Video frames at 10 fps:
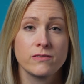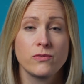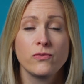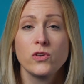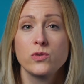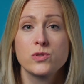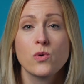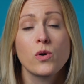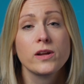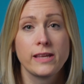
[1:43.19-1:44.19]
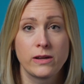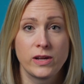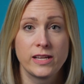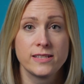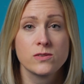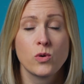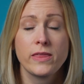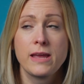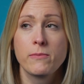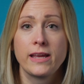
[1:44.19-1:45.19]
foods or liquids,
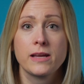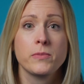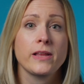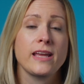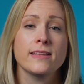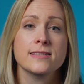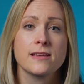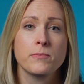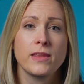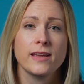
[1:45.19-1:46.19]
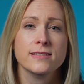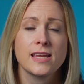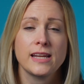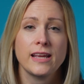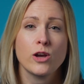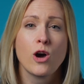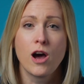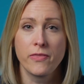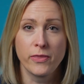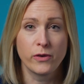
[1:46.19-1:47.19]
or they might complain that something's getting
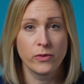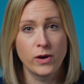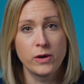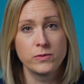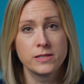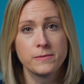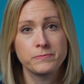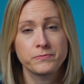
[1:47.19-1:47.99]
caught in their throat.